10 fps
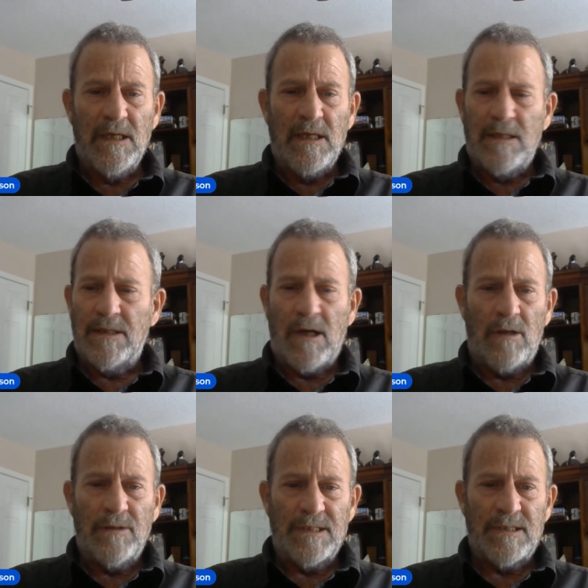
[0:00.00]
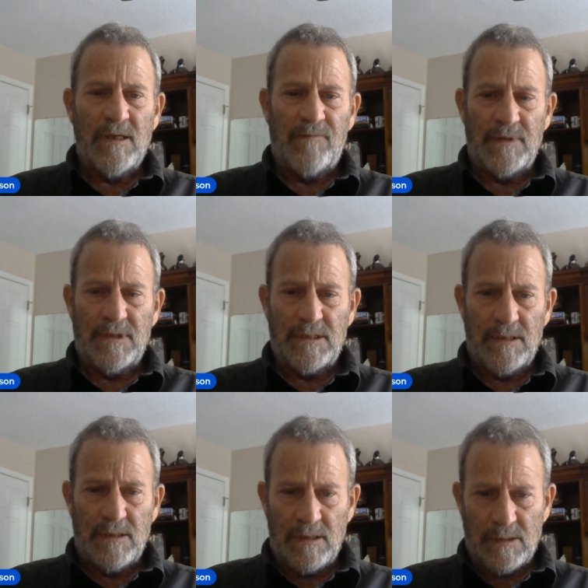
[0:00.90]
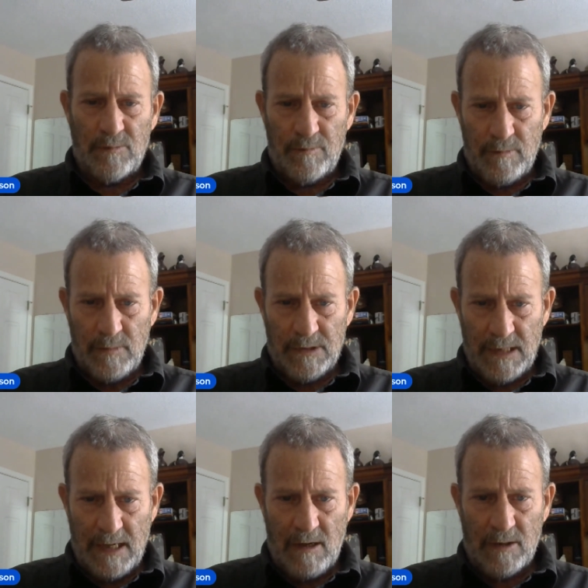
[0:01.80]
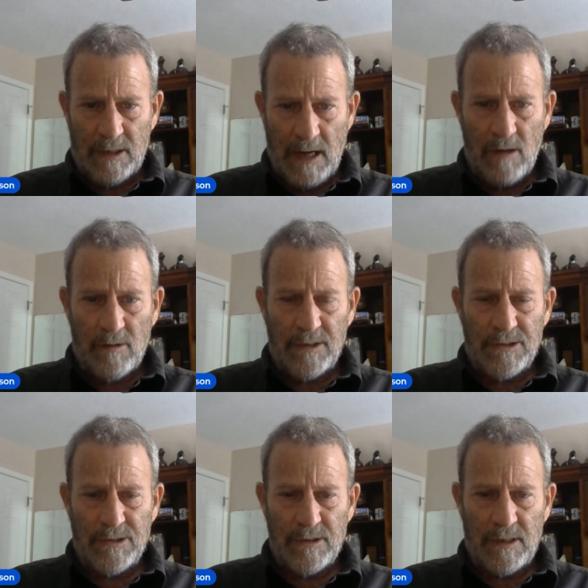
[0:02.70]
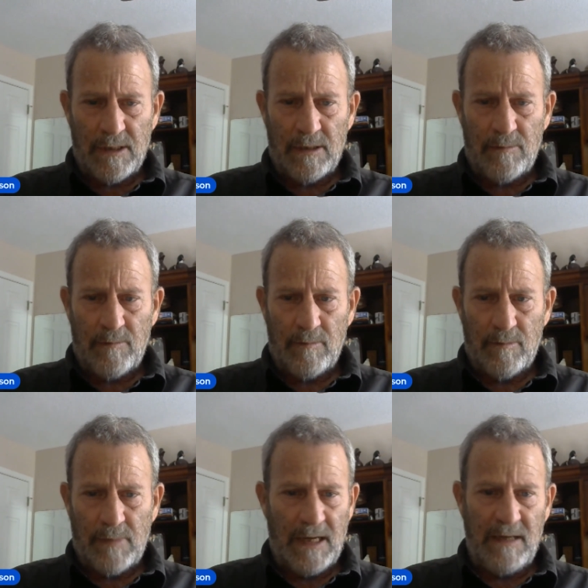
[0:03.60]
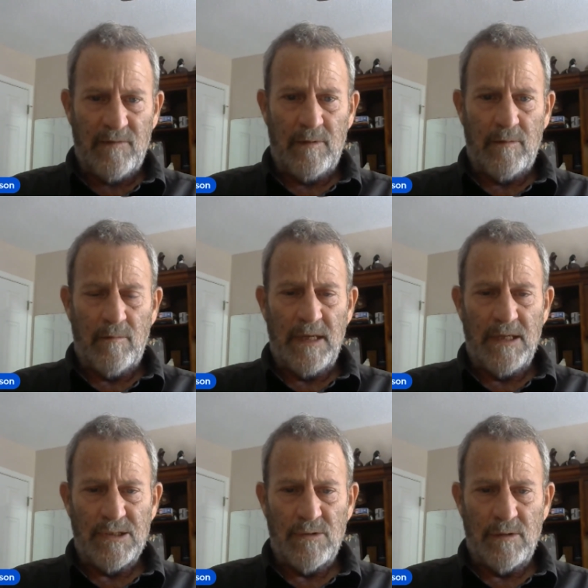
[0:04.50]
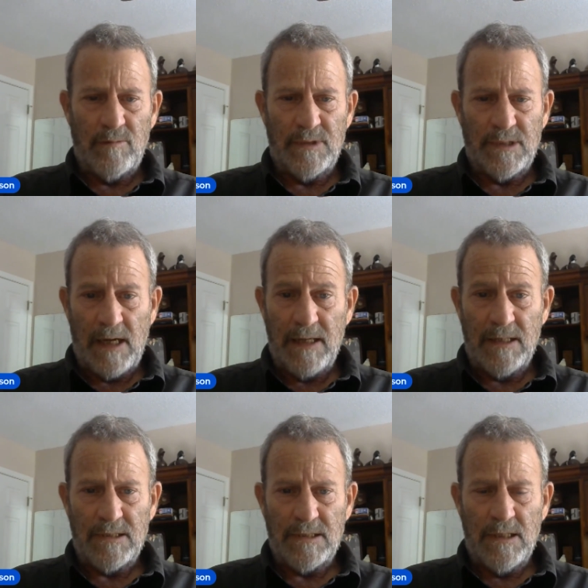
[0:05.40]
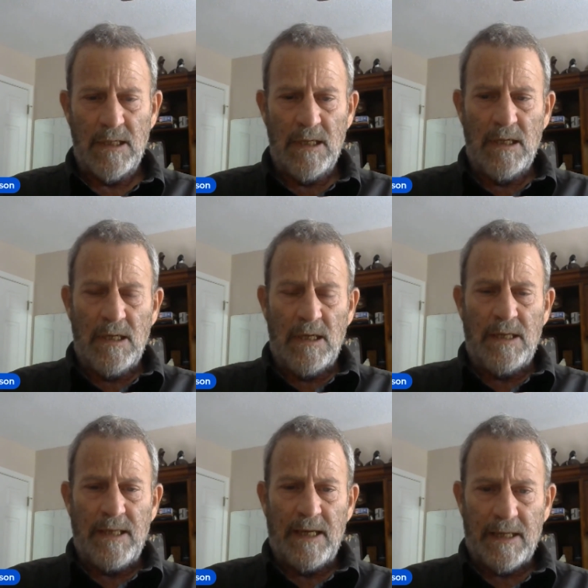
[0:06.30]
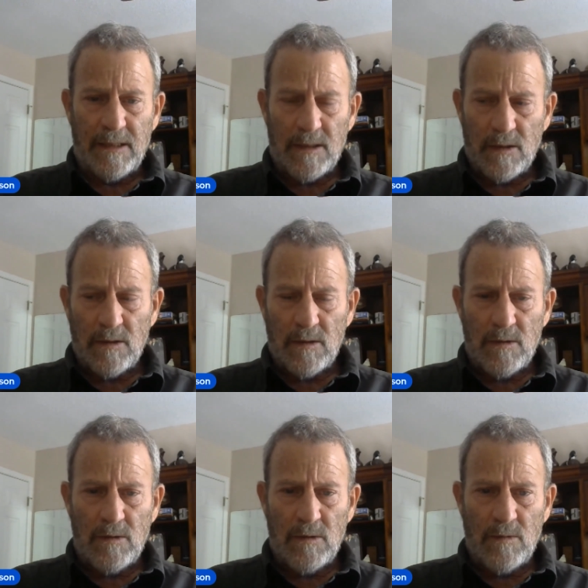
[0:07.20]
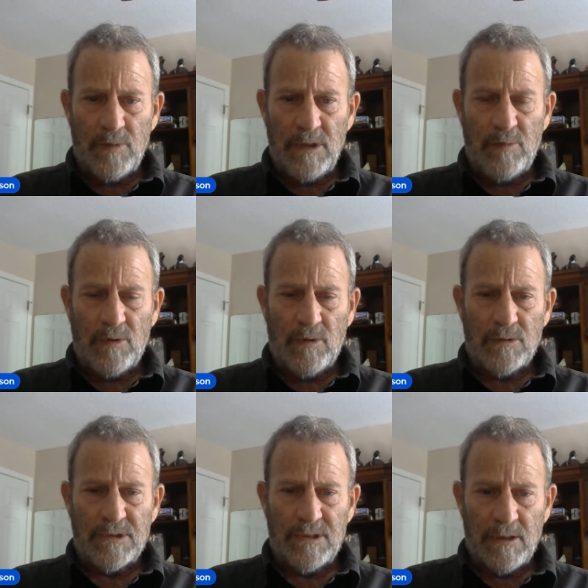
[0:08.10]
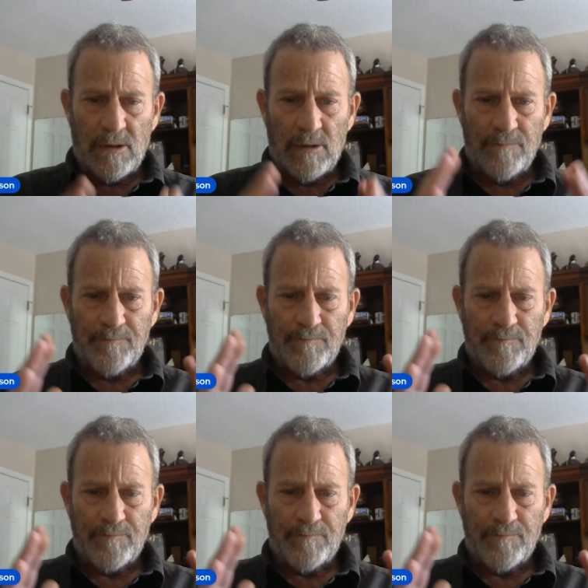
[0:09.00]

the, all this stuff is, is, is now acknowledged uh, by even mainstream science. And yet people still